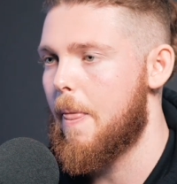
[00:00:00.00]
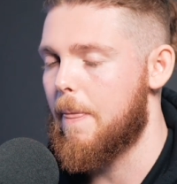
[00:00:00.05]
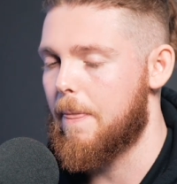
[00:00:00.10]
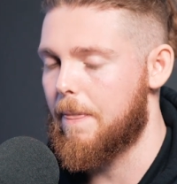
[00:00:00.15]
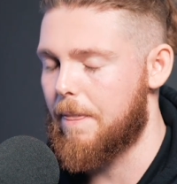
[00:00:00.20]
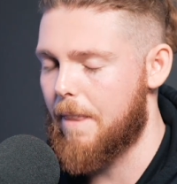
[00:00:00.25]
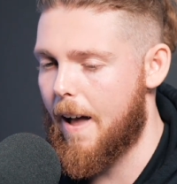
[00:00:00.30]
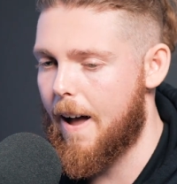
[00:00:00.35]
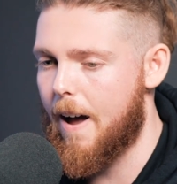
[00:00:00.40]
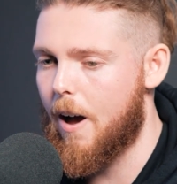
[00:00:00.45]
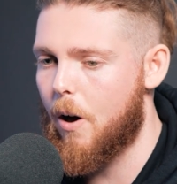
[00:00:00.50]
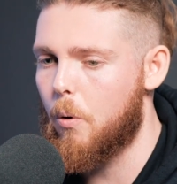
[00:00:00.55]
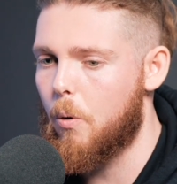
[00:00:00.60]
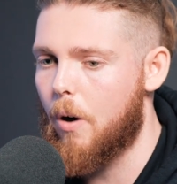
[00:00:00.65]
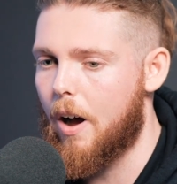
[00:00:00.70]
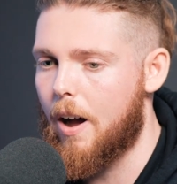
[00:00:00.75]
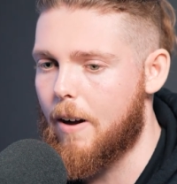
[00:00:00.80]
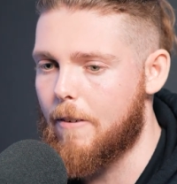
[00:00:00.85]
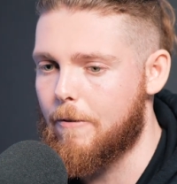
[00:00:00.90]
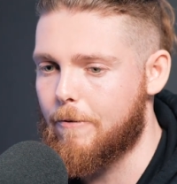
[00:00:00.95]

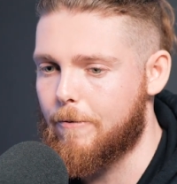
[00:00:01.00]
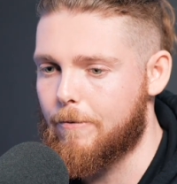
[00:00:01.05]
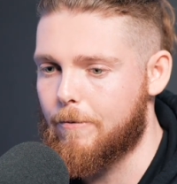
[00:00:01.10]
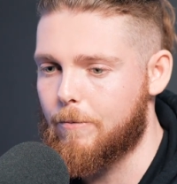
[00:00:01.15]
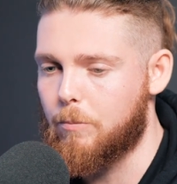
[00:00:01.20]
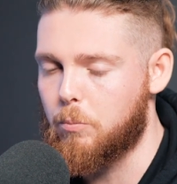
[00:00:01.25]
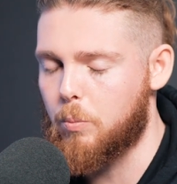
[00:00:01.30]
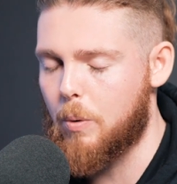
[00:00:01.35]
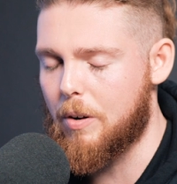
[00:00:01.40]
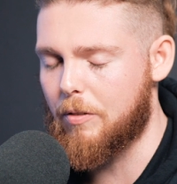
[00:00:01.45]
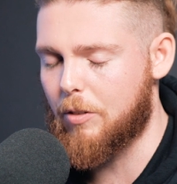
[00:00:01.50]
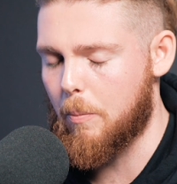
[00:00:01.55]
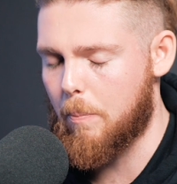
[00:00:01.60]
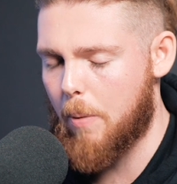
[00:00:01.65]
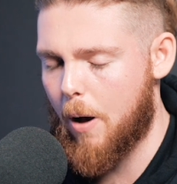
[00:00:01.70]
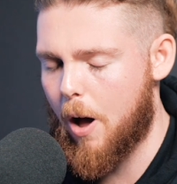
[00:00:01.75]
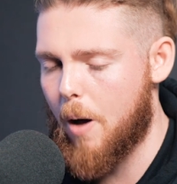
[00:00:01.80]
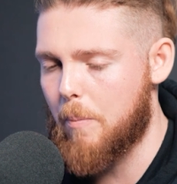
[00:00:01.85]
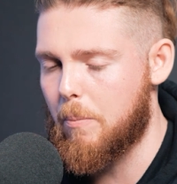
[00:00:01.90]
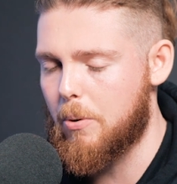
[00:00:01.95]
Now with the
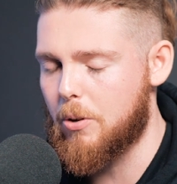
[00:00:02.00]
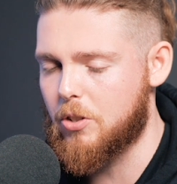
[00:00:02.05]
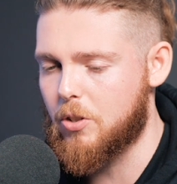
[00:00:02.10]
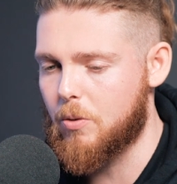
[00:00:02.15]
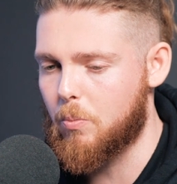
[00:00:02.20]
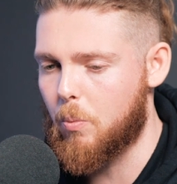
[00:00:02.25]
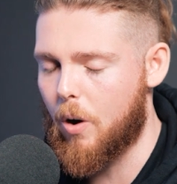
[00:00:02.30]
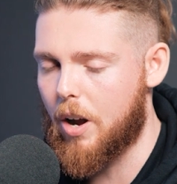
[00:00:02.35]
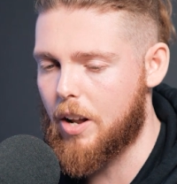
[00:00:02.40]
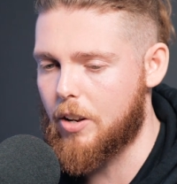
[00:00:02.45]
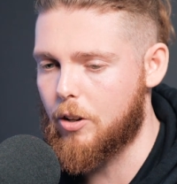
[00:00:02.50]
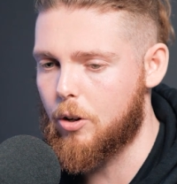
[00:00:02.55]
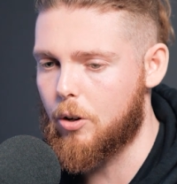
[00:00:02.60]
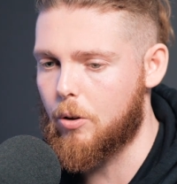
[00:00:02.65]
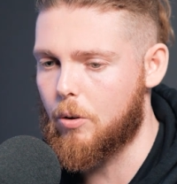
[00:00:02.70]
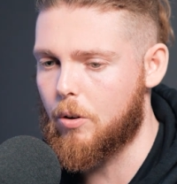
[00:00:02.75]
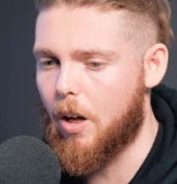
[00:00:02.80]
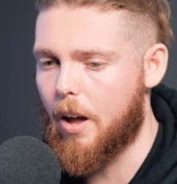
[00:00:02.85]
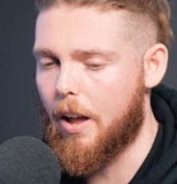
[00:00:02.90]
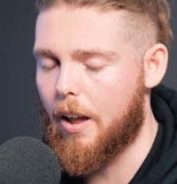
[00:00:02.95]
purpose of what I
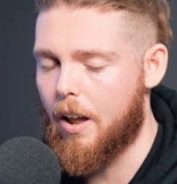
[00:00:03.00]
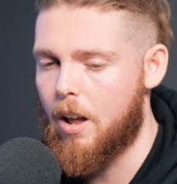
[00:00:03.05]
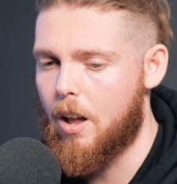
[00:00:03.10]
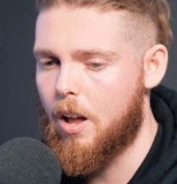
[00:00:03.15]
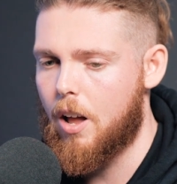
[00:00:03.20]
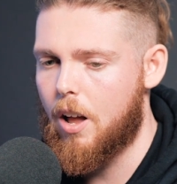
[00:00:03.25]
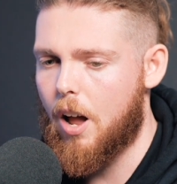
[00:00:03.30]
do, like,